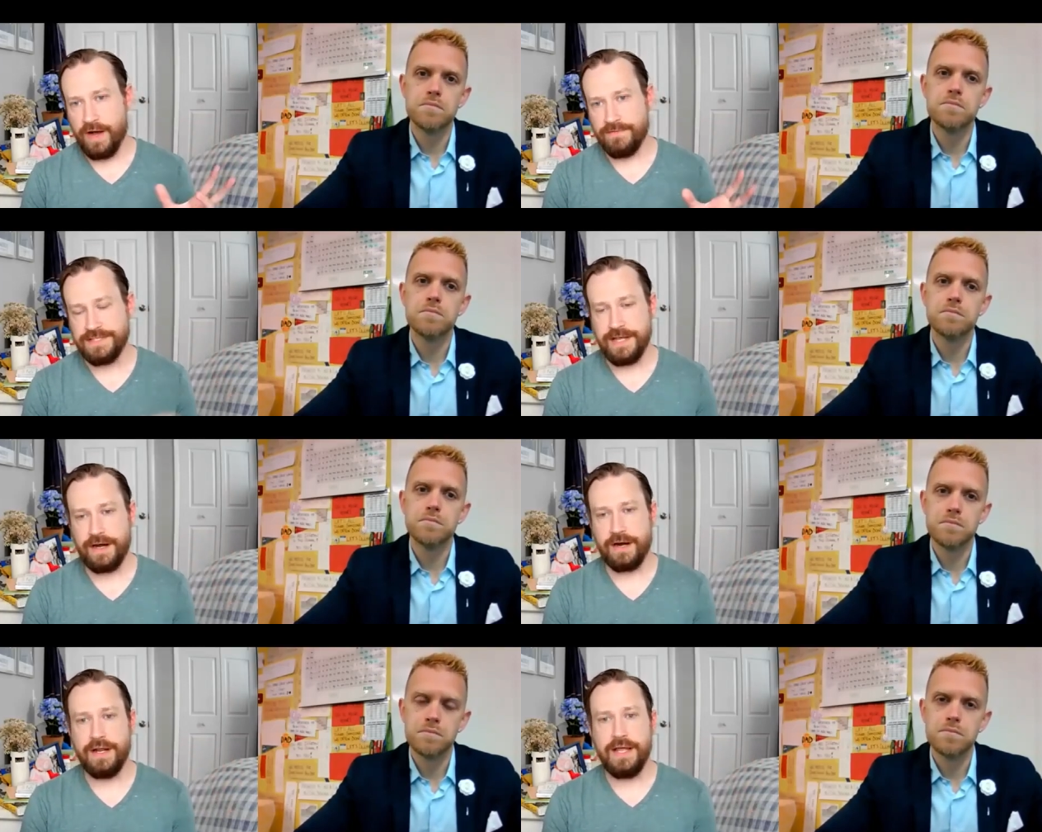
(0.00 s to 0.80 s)
Speaker 1: office
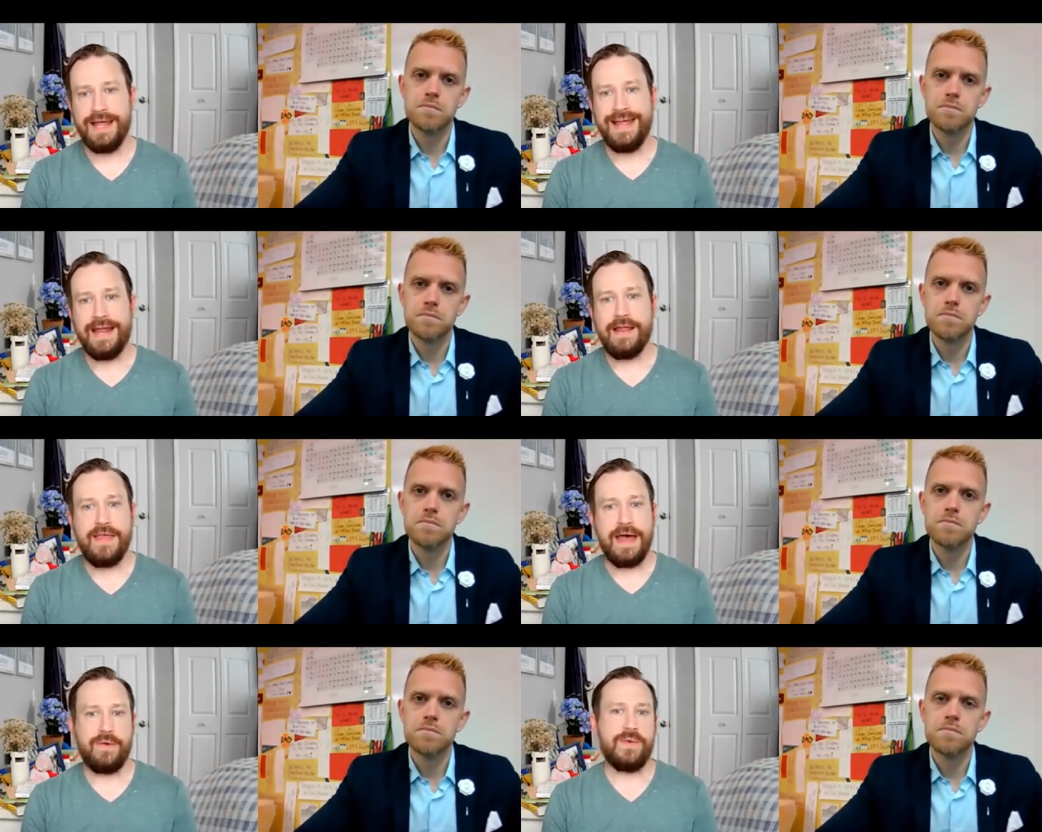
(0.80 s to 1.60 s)
there. And
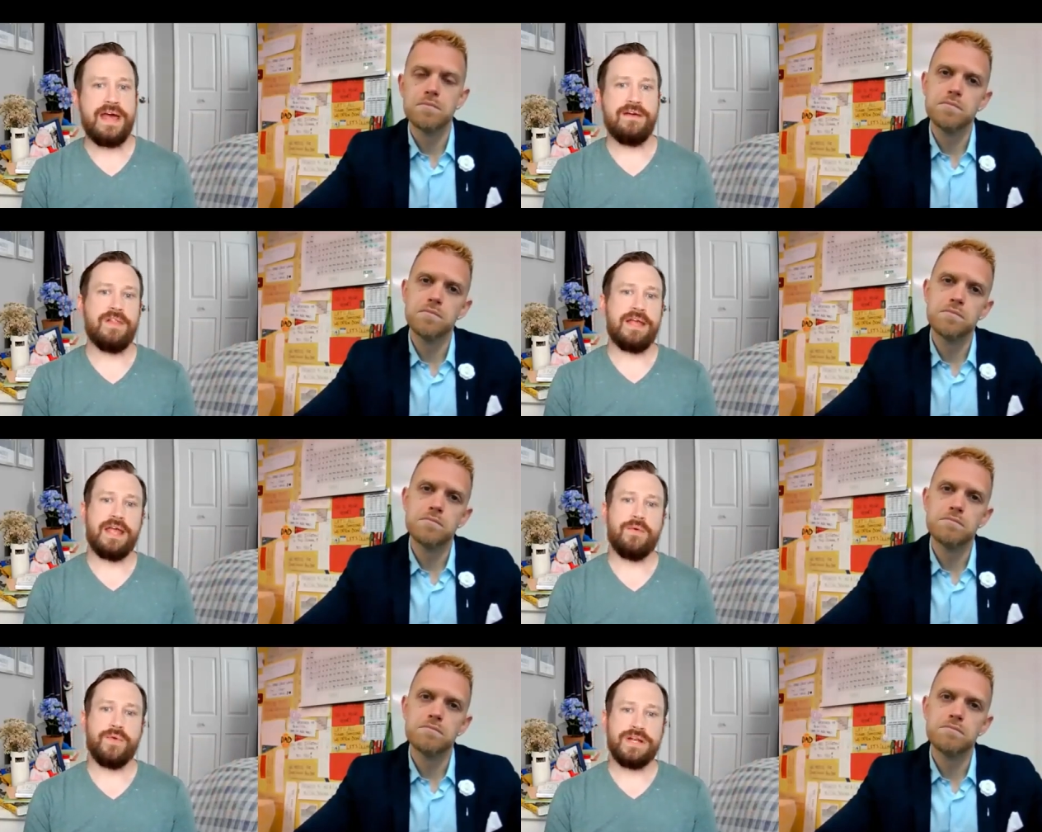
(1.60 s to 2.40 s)
then we have like
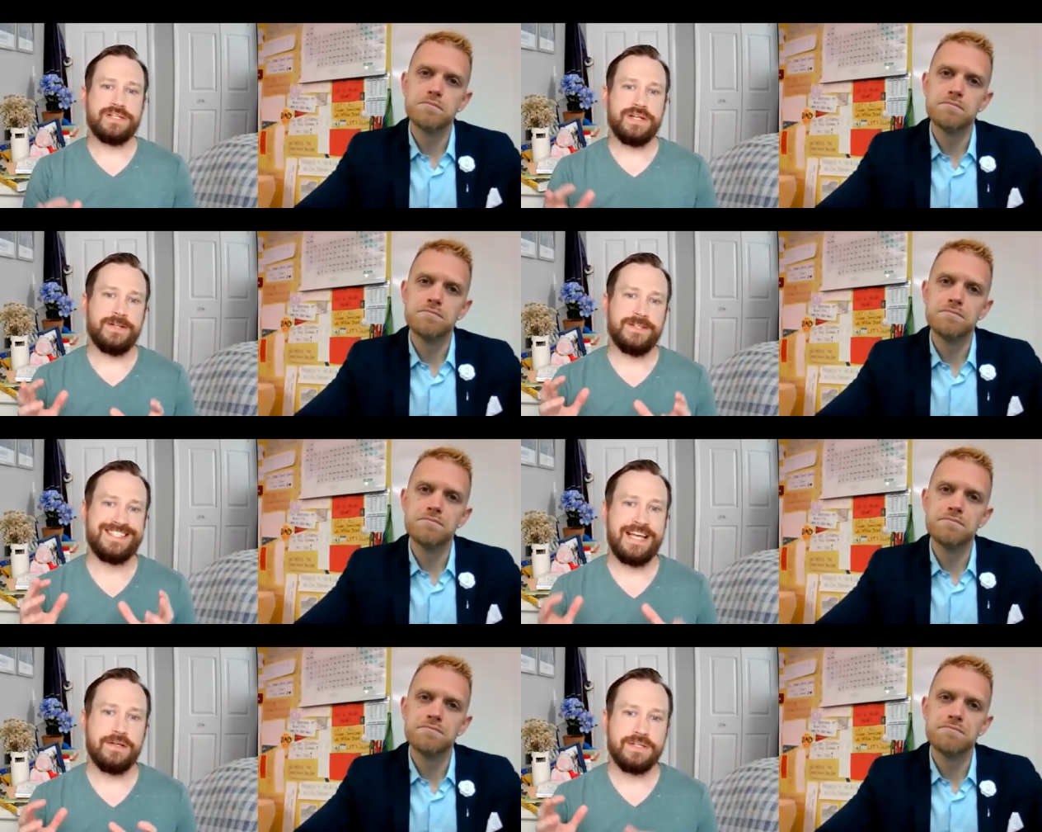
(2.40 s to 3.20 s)
a regional
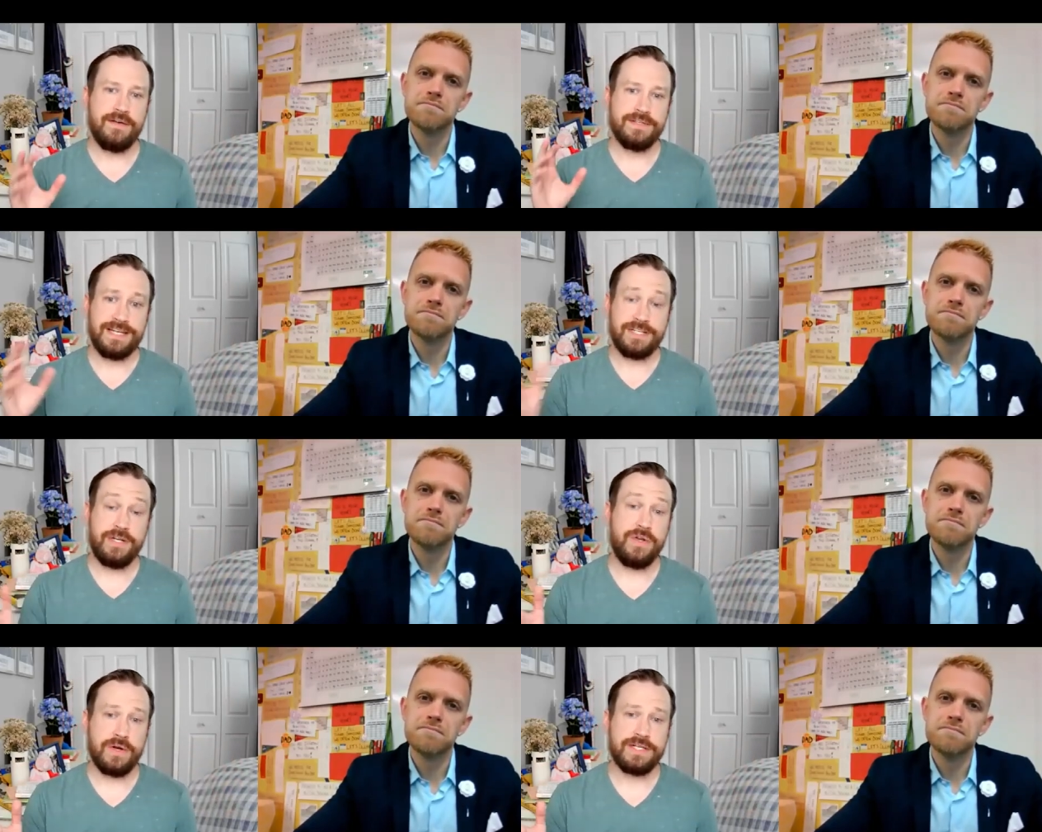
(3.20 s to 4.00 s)
sales office actually
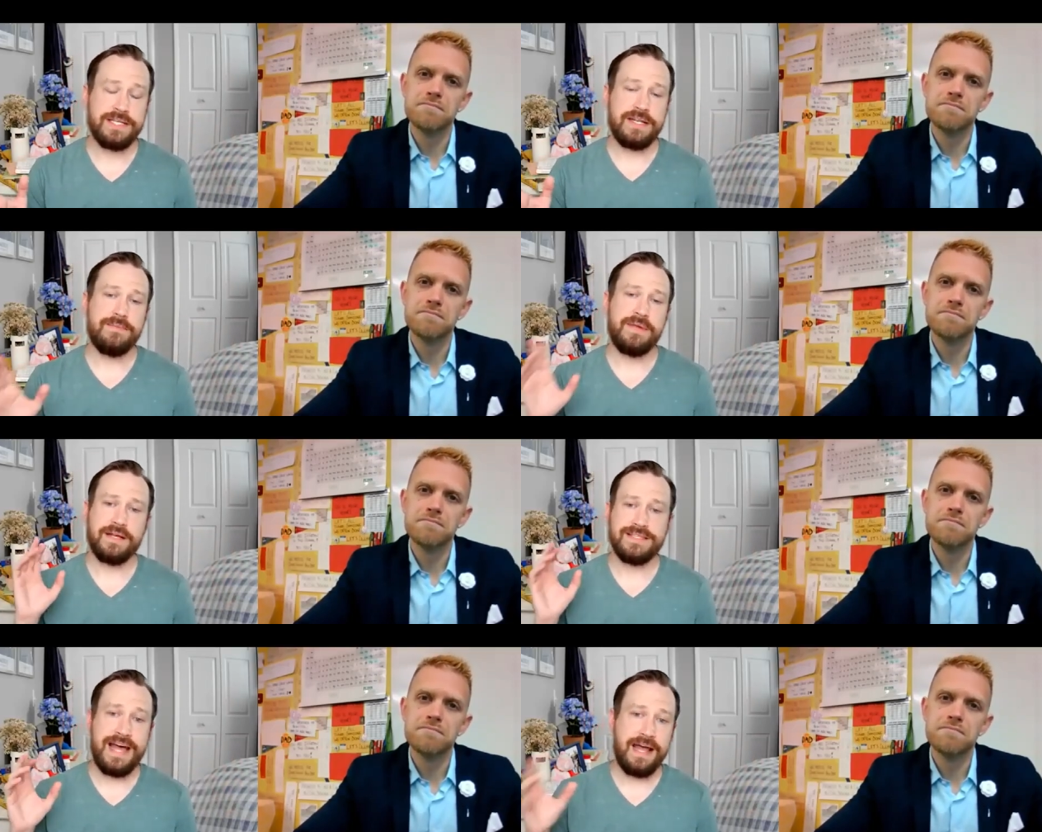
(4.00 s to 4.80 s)
in New York City
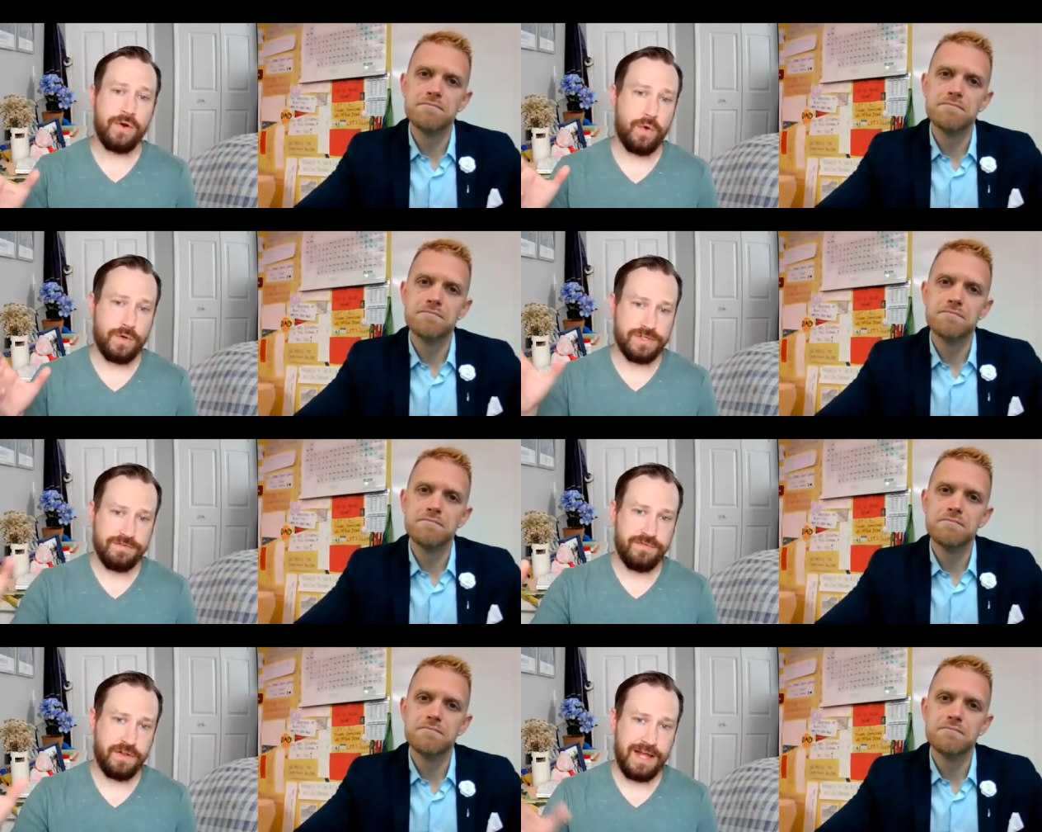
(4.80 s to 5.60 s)
because the headquarters
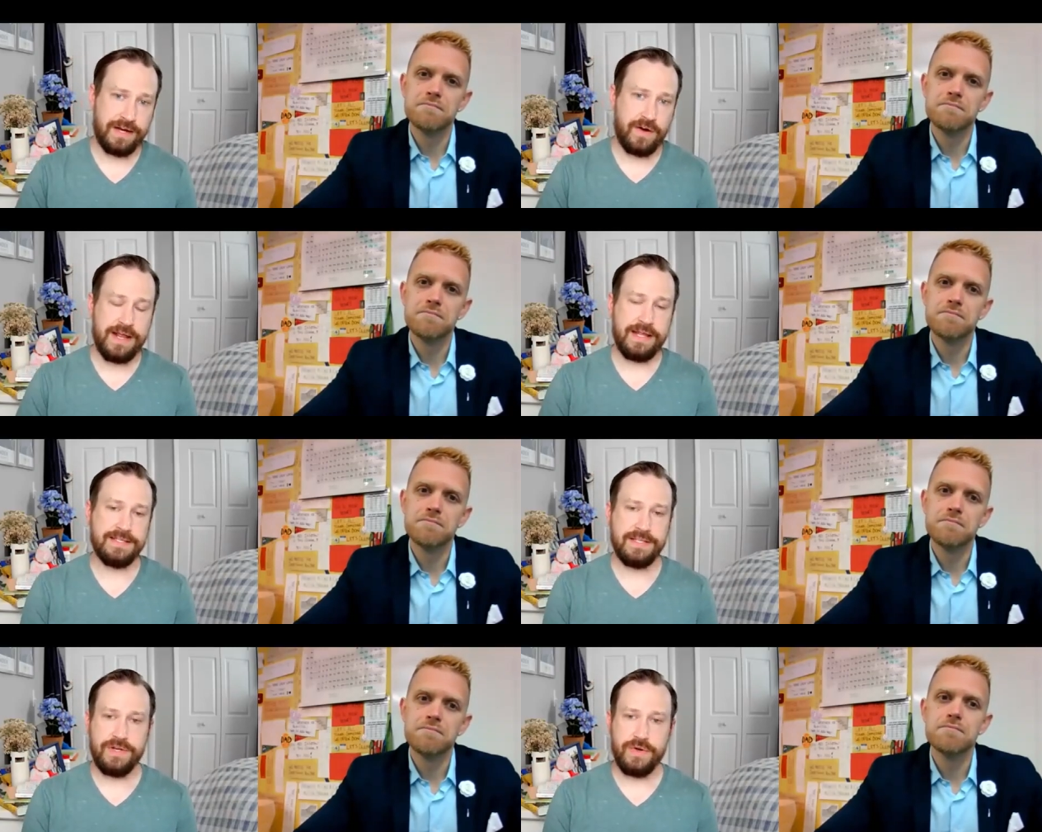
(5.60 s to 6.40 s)
of Foot Locker Inc.
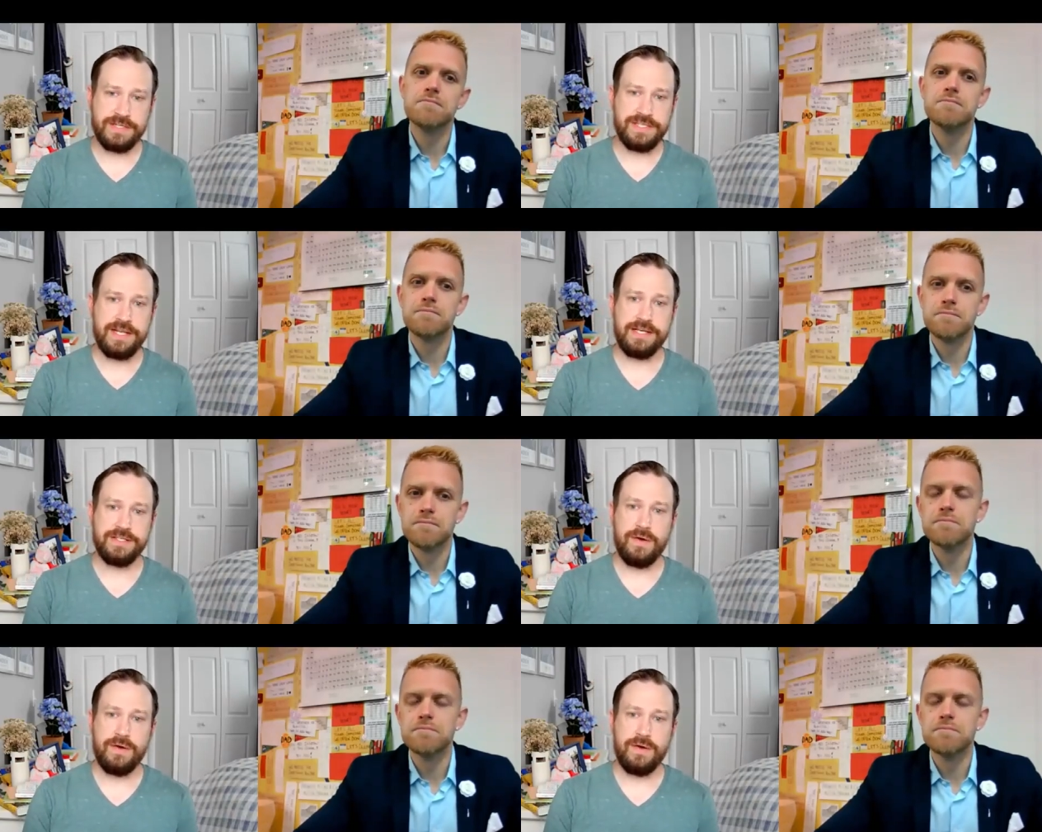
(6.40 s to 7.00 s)
is in New York City.